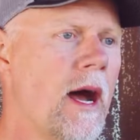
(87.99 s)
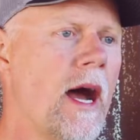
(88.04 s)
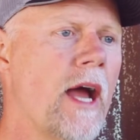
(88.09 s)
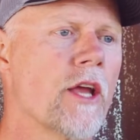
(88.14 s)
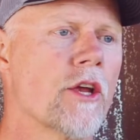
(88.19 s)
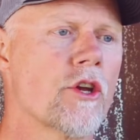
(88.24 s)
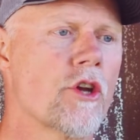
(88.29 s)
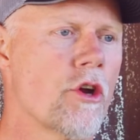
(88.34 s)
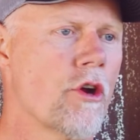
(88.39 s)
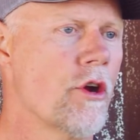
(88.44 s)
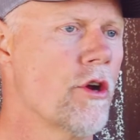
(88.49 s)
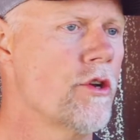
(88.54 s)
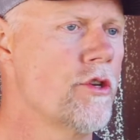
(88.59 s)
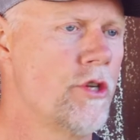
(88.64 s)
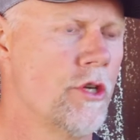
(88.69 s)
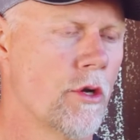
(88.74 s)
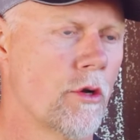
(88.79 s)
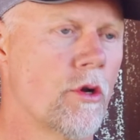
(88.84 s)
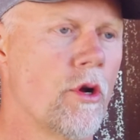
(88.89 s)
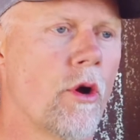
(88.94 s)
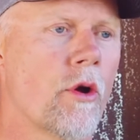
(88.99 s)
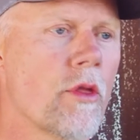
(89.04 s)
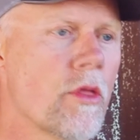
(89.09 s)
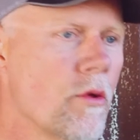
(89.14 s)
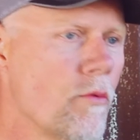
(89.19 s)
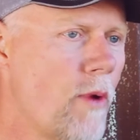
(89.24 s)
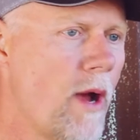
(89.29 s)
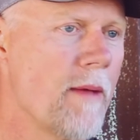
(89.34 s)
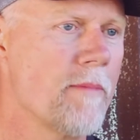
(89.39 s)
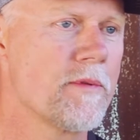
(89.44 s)
I encourage you, go to
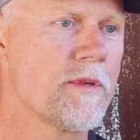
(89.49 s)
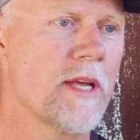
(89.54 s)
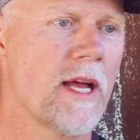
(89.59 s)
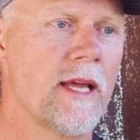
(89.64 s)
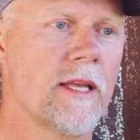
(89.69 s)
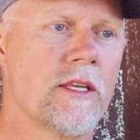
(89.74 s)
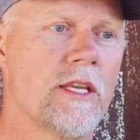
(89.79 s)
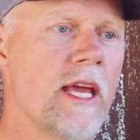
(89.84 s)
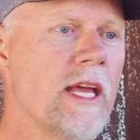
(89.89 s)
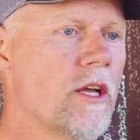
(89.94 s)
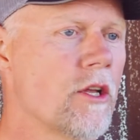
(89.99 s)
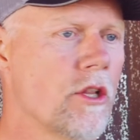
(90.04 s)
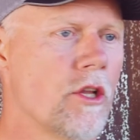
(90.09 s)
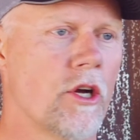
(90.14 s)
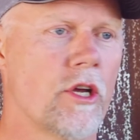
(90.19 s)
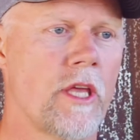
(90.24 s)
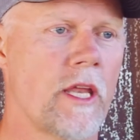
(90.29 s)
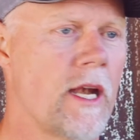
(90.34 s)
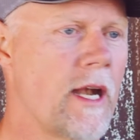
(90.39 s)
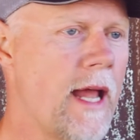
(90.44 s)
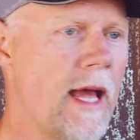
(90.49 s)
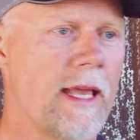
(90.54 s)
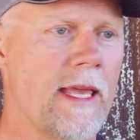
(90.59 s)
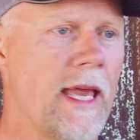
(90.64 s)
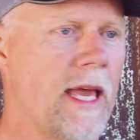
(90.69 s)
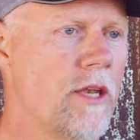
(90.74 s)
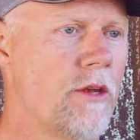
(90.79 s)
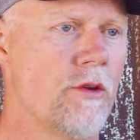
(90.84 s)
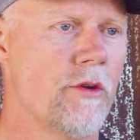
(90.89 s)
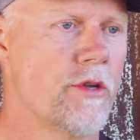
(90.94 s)
the website, take a look at it. I
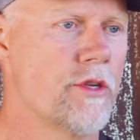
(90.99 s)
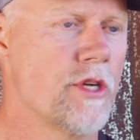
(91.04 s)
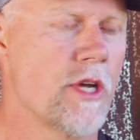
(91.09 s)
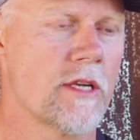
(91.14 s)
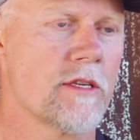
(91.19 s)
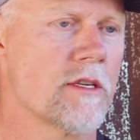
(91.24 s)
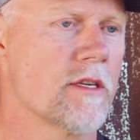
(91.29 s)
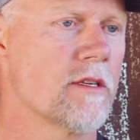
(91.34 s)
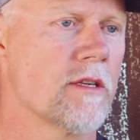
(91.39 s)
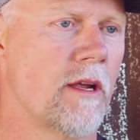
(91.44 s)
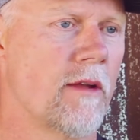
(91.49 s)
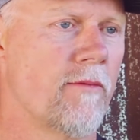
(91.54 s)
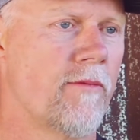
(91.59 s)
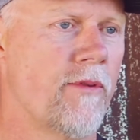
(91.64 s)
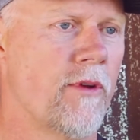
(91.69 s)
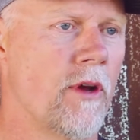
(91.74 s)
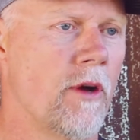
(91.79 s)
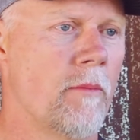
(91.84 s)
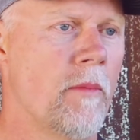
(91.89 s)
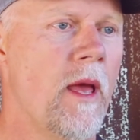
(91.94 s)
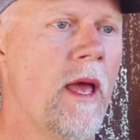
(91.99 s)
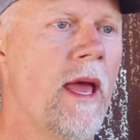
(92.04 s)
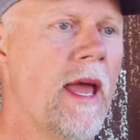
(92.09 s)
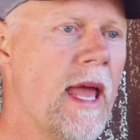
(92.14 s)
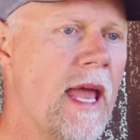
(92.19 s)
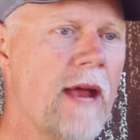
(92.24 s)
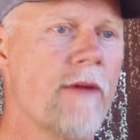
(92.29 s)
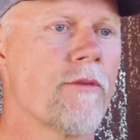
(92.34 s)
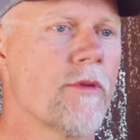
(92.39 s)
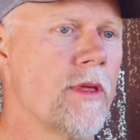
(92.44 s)
can't do it justice on film,
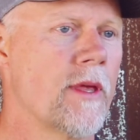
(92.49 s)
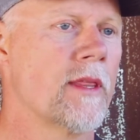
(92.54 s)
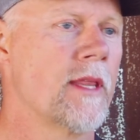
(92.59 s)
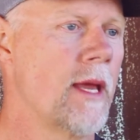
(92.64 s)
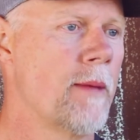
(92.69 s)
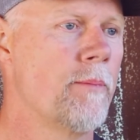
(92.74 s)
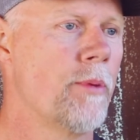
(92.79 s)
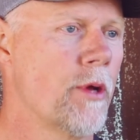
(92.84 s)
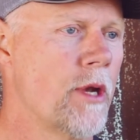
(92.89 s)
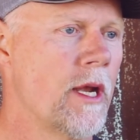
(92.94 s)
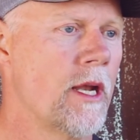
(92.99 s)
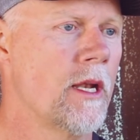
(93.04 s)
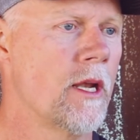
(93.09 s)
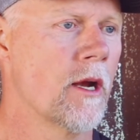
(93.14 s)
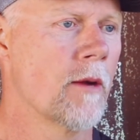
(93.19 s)
everything they put in